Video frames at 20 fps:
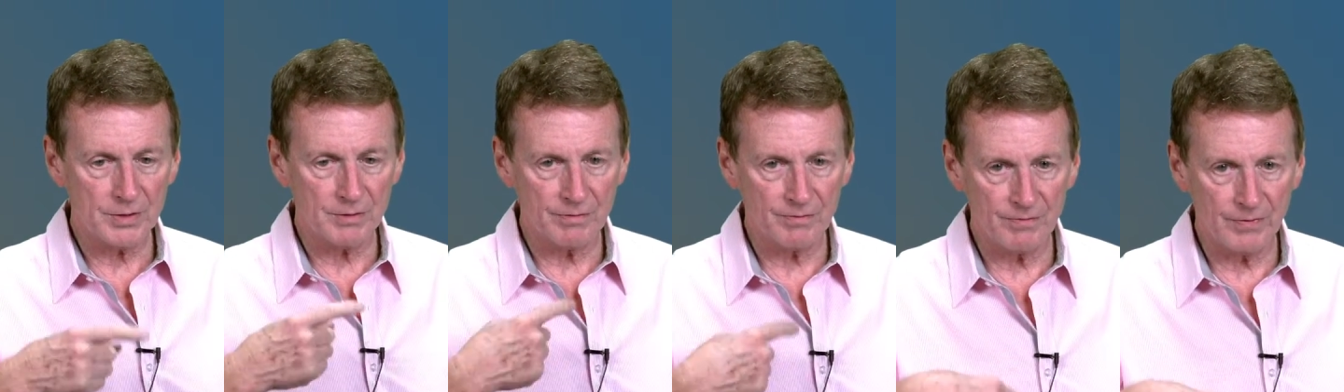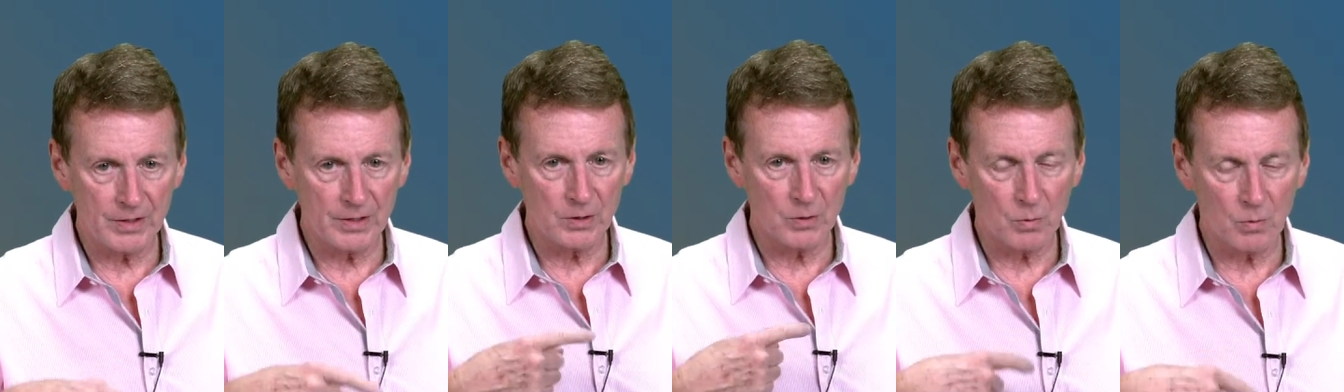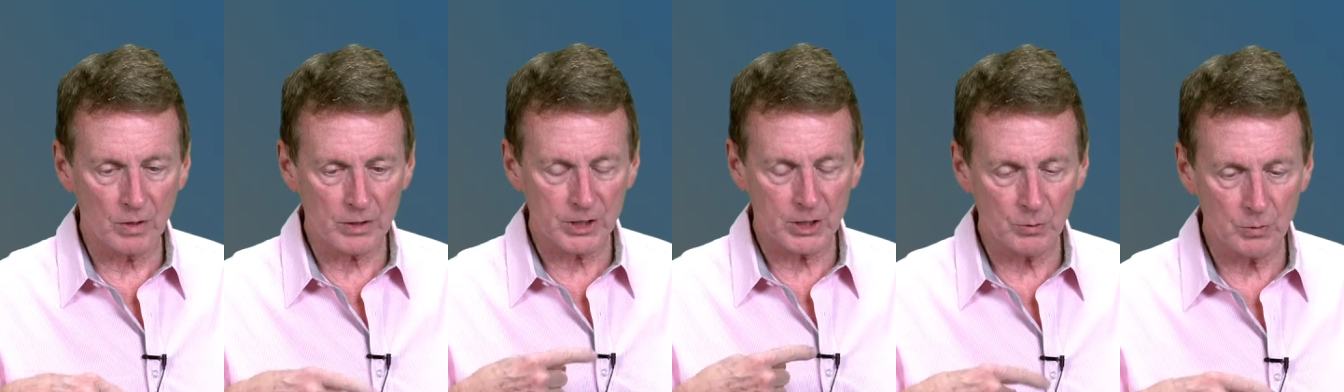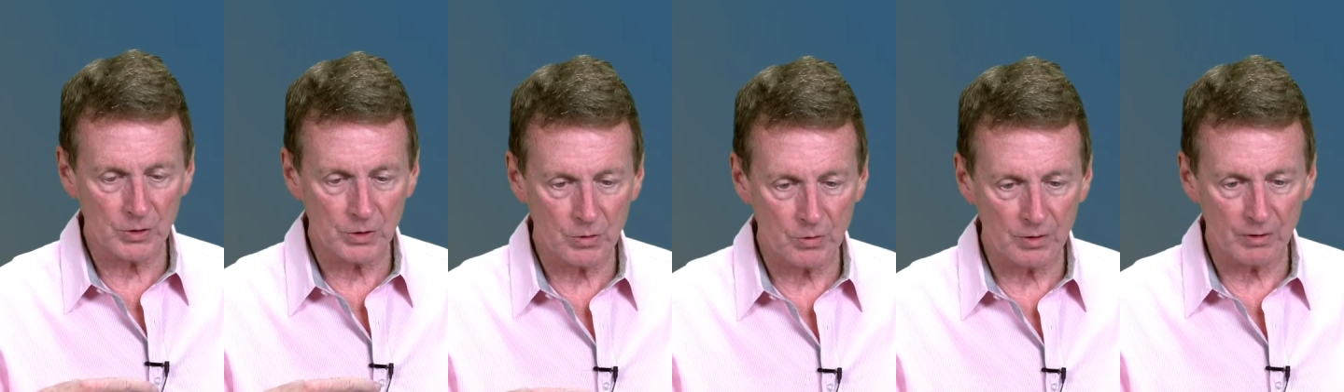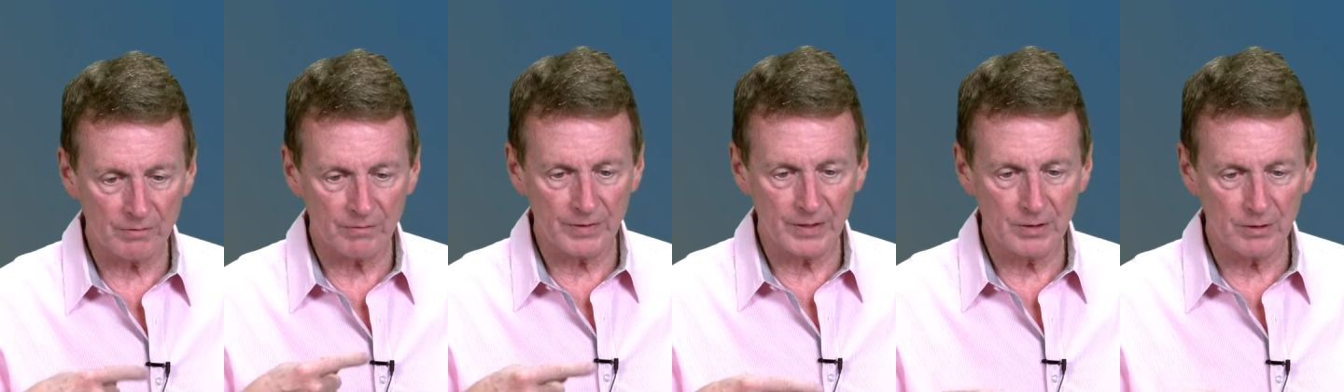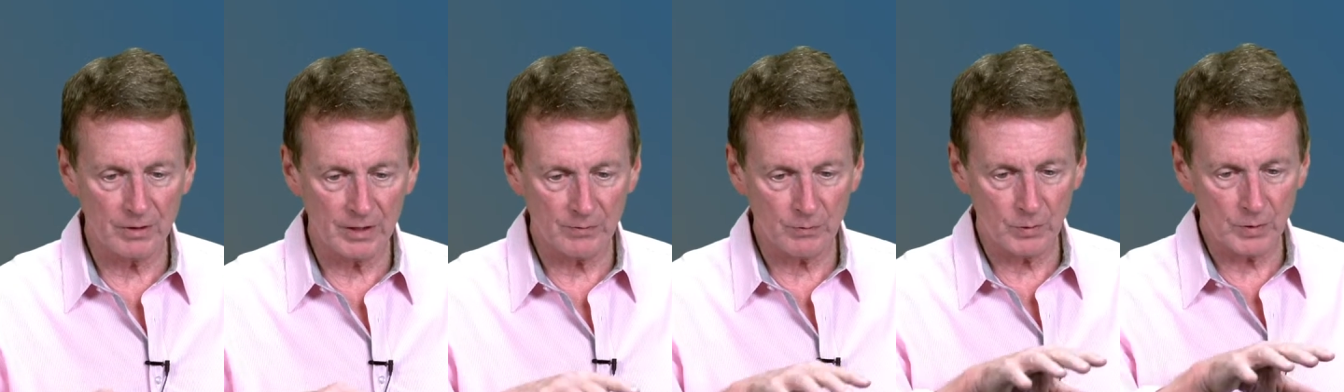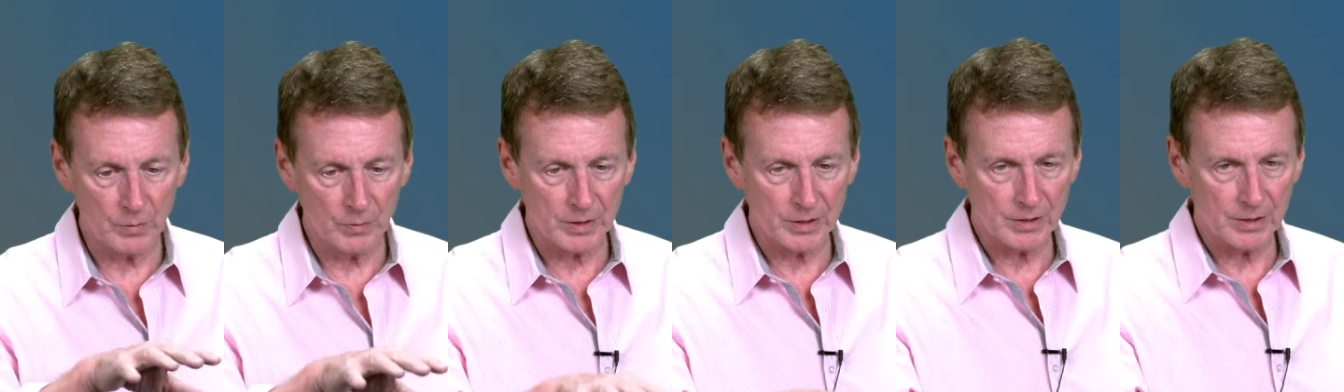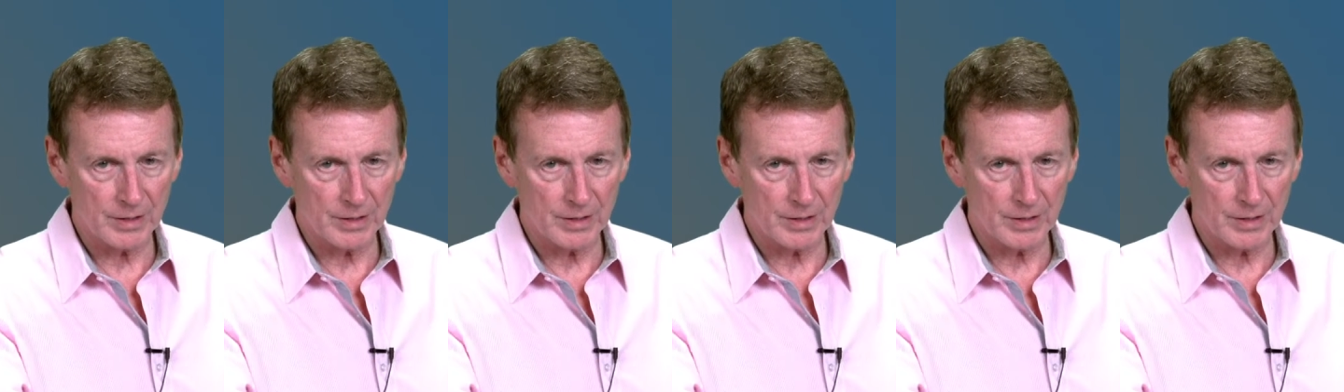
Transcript: to feel what she was going to feel if we went